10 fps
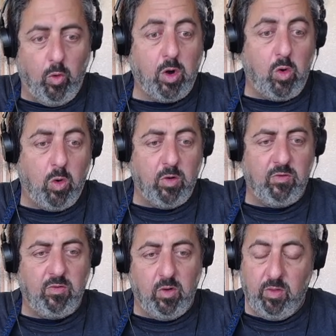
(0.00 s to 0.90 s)

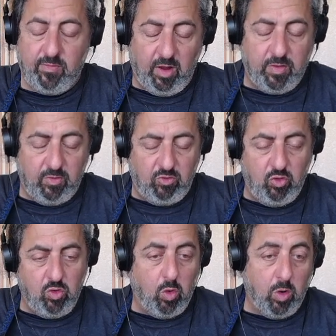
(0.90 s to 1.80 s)
chords, or sorry, the
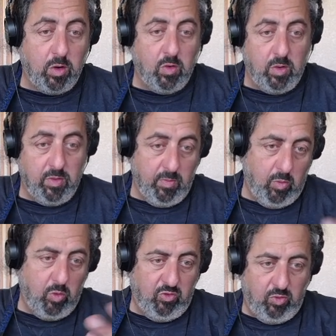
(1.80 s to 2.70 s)
2 chord, or
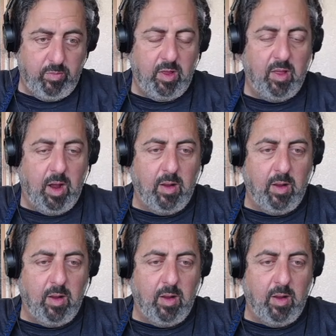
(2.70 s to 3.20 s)
which would be